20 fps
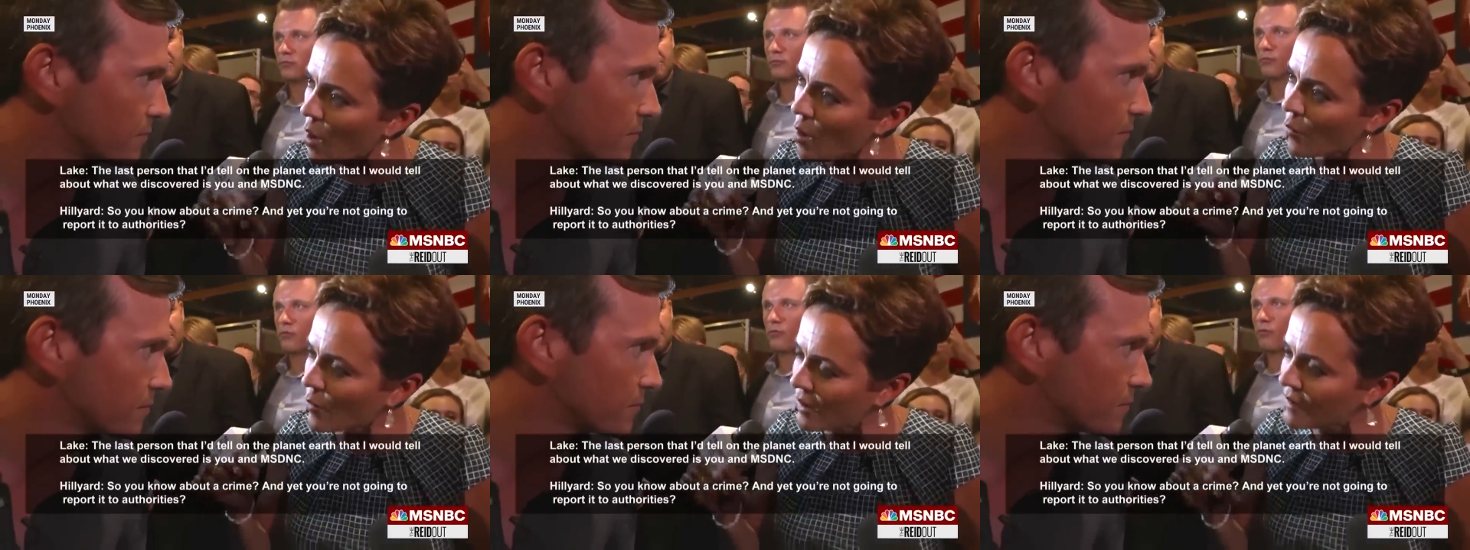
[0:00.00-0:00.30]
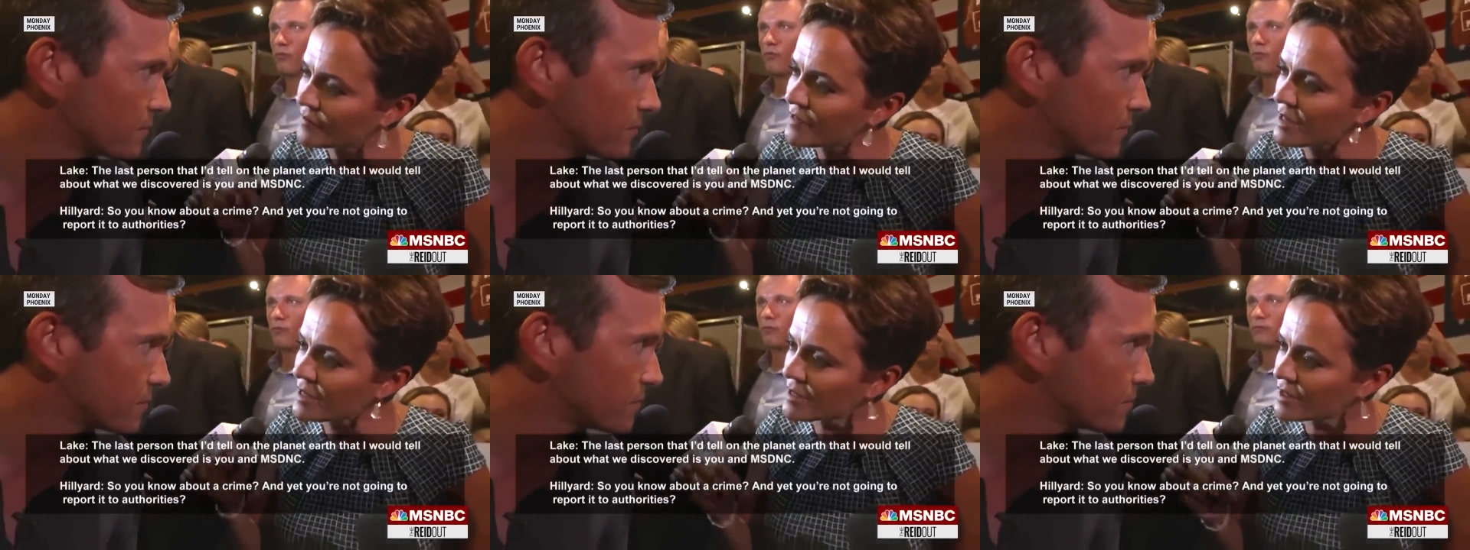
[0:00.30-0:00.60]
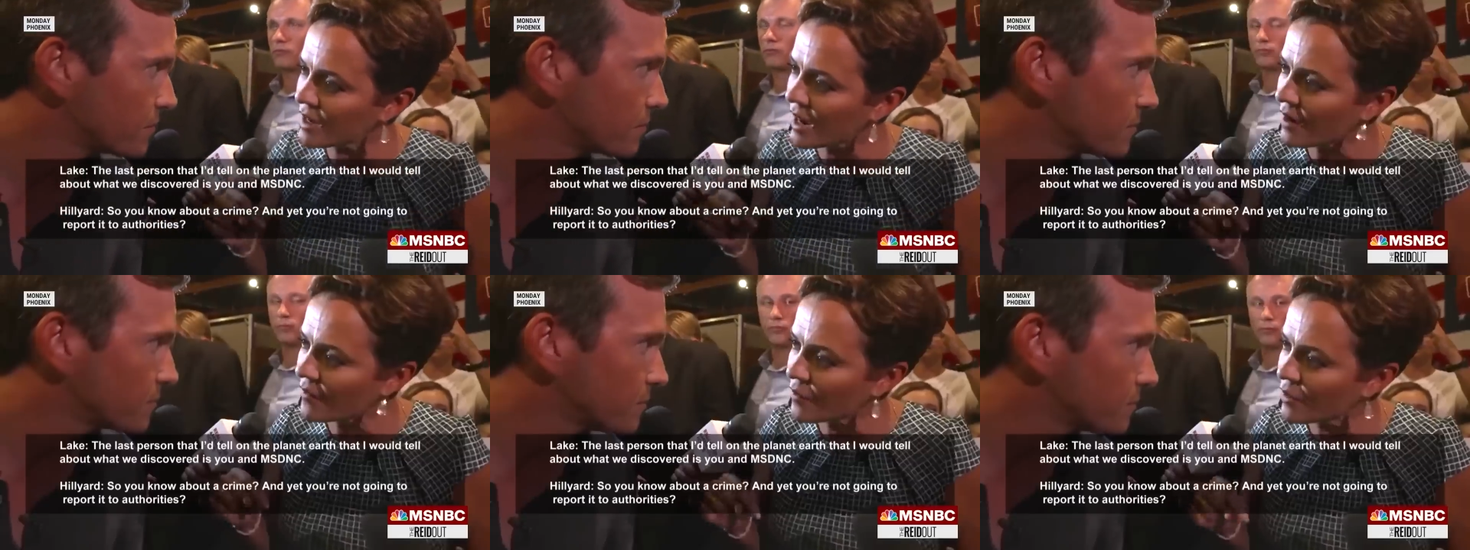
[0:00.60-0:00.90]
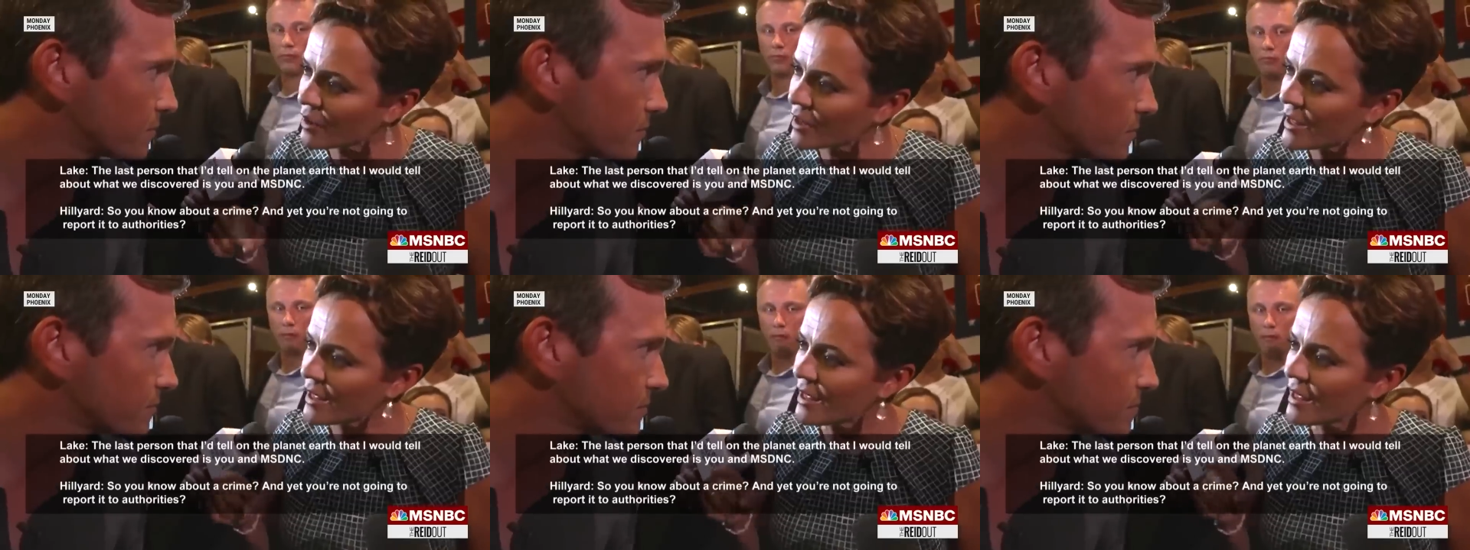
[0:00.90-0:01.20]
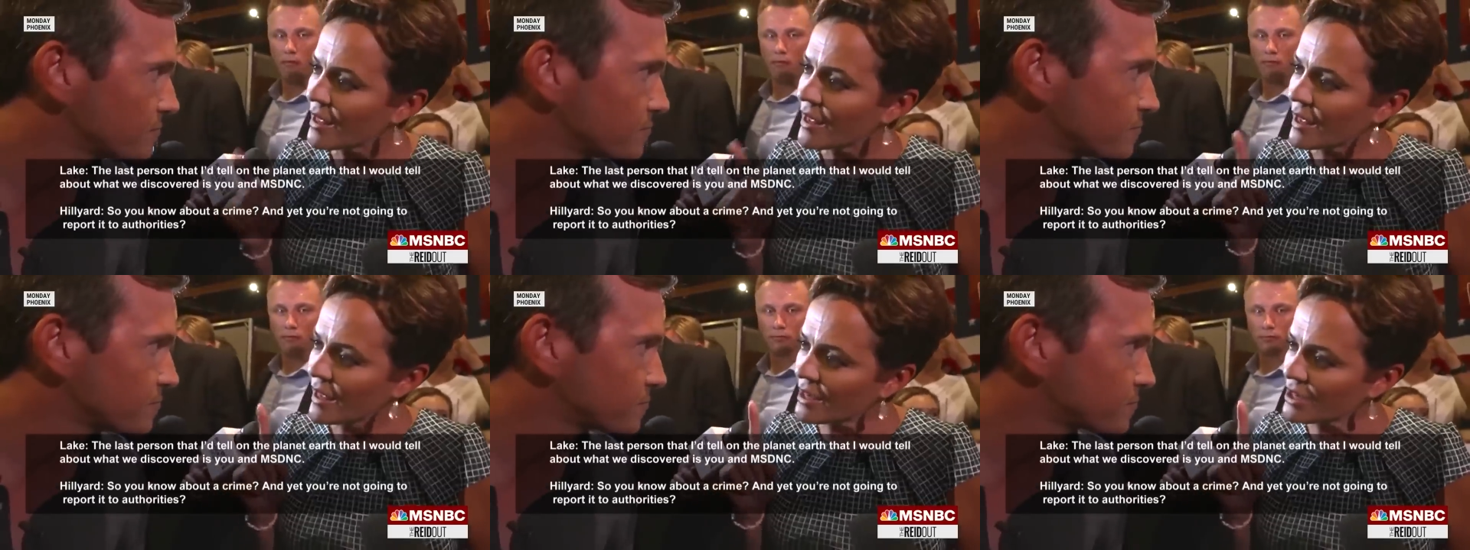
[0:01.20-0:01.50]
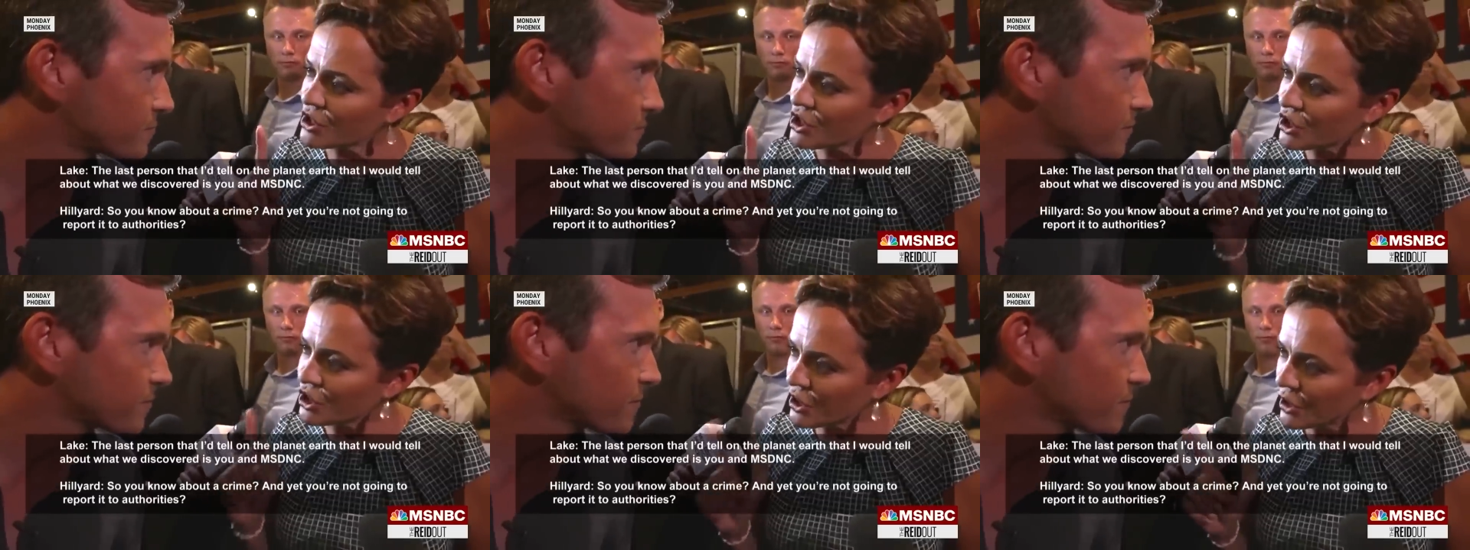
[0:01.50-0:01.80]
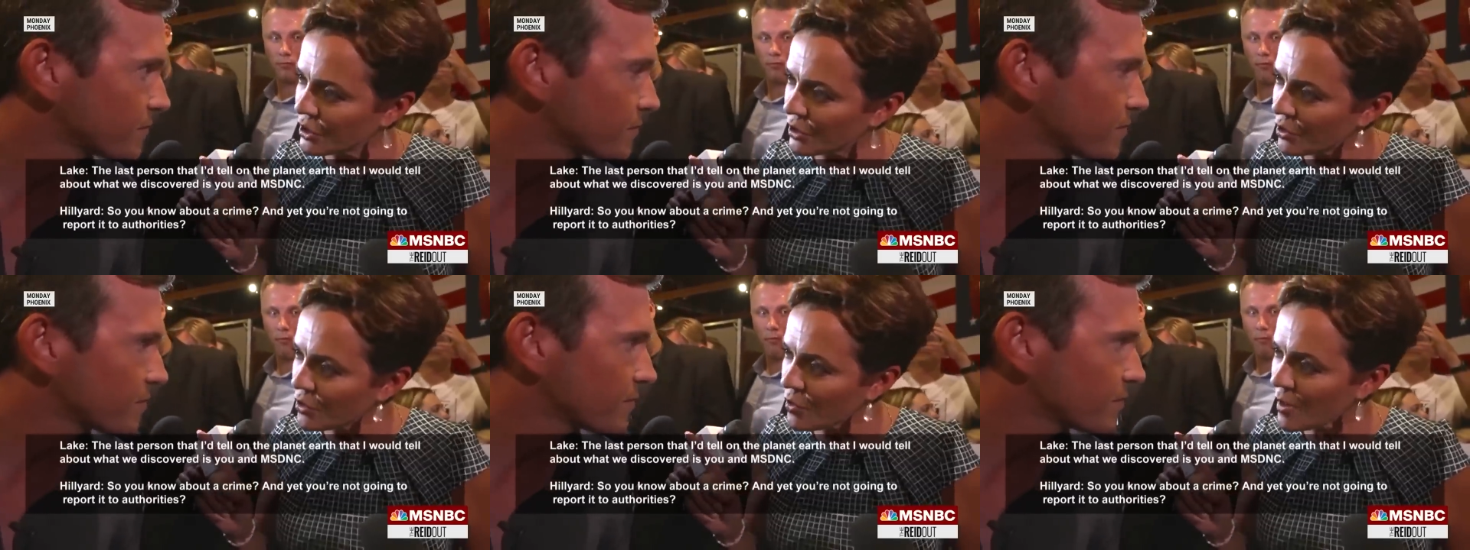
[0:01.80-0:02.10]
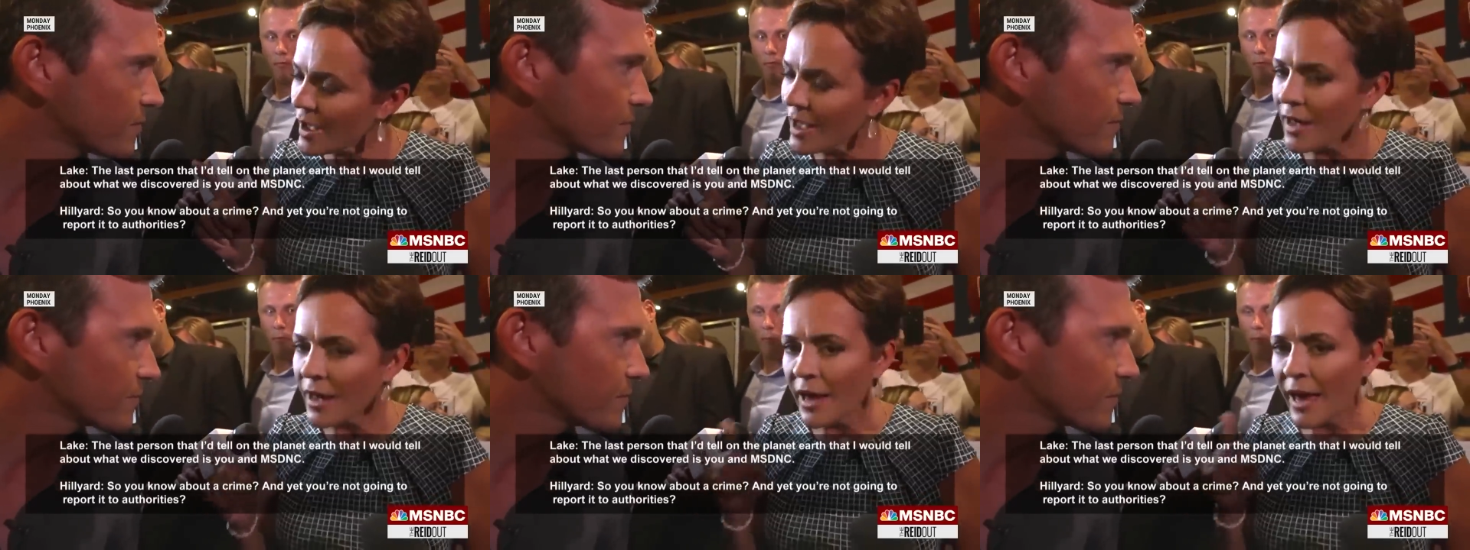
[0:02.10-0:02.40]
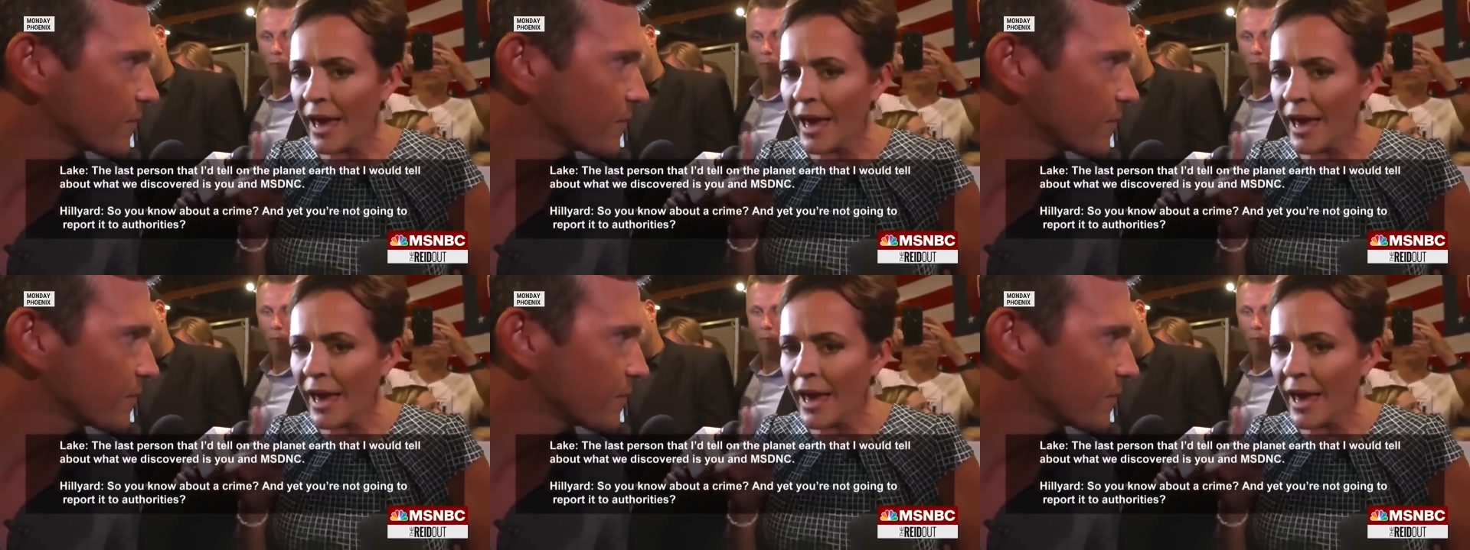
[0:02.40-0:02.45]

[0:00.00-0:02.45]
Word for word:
Speaker 1: what we discovered is